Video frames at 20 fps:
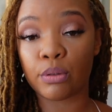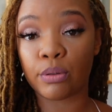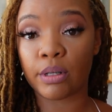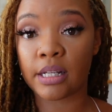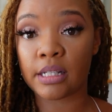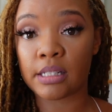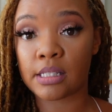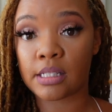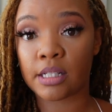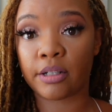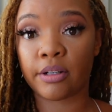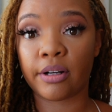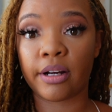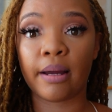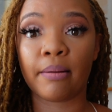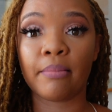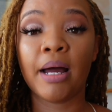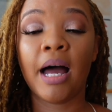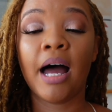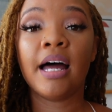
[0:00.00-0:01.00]

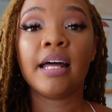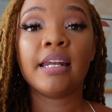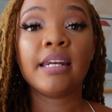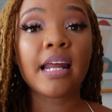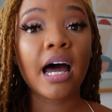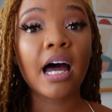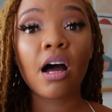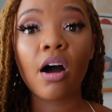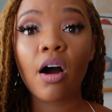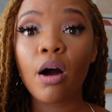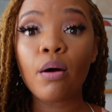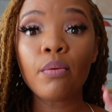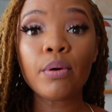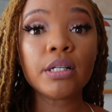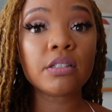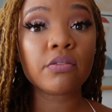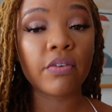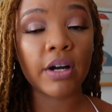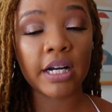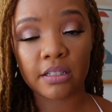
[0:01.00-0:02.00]
Instagram, not
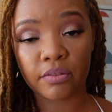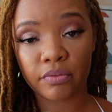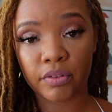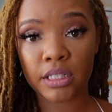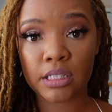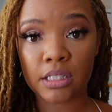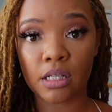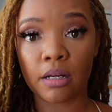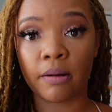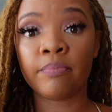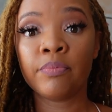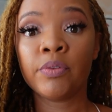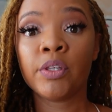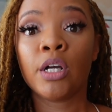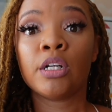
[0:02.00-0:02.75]
always vice versa.